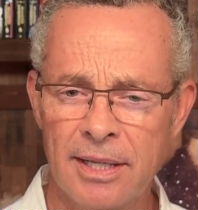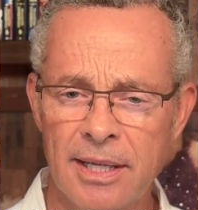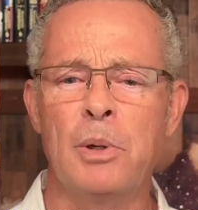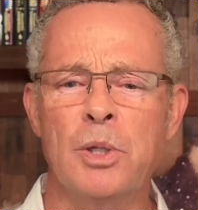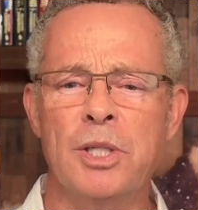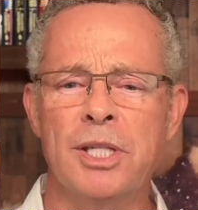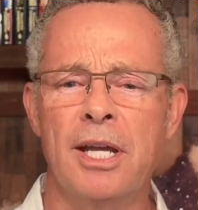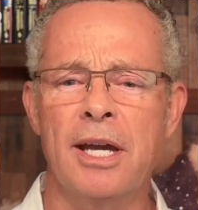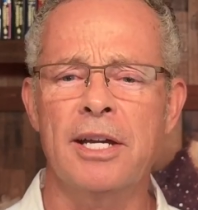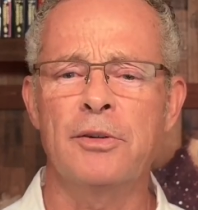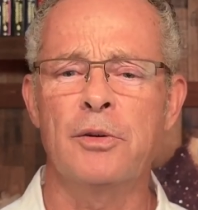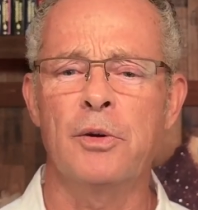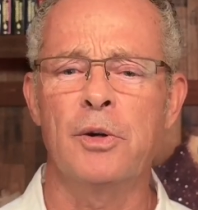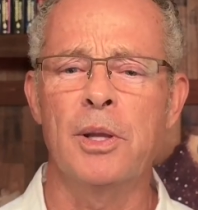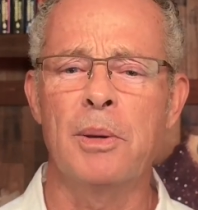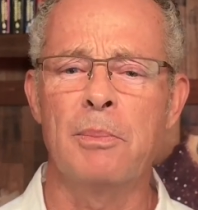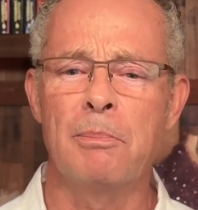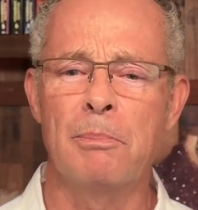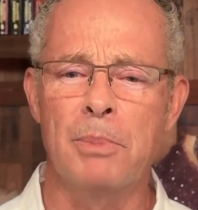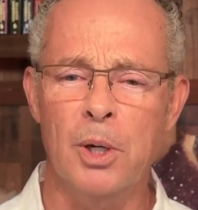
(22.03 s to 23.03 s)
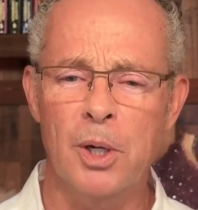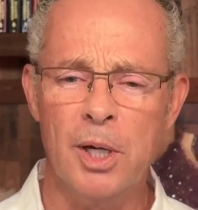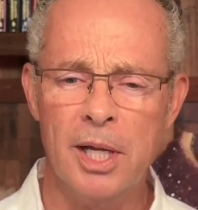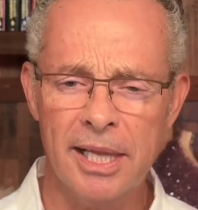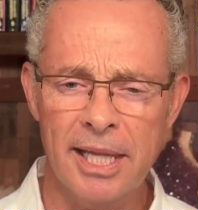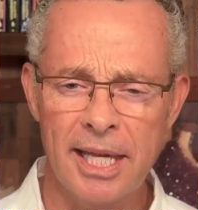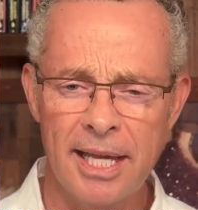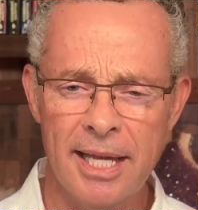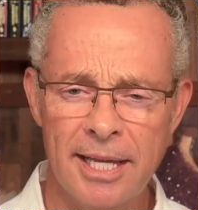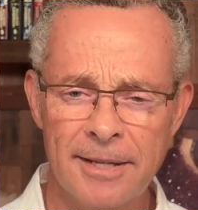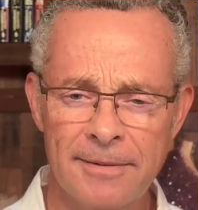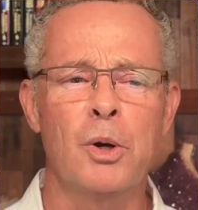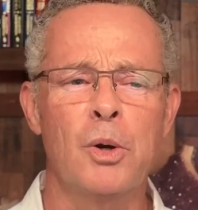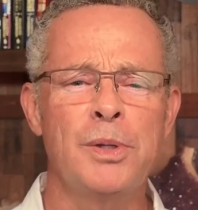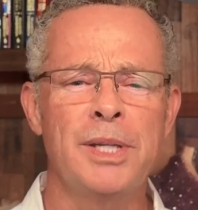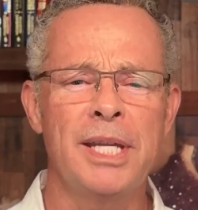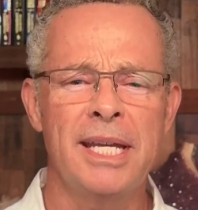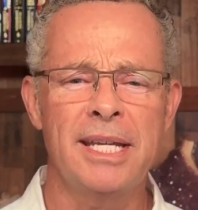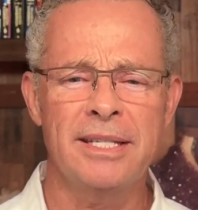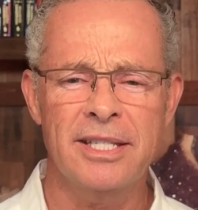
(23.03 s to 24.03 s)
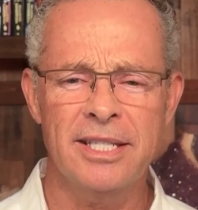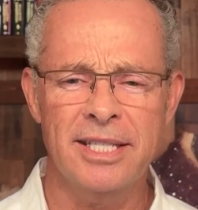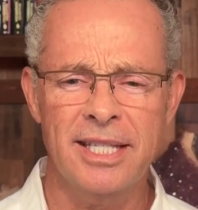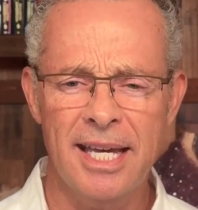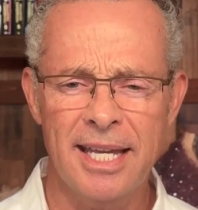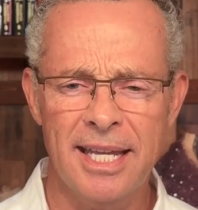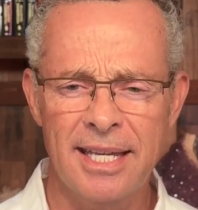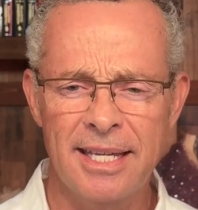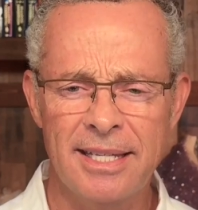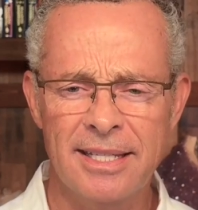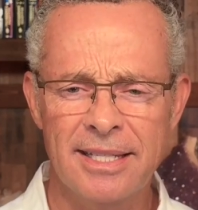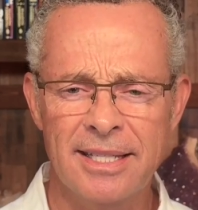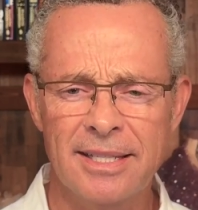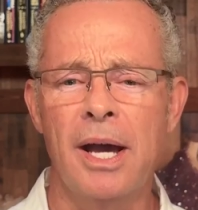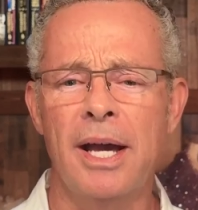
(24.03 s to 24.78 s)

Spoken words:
postdoctoral at Berkeley, routine studies,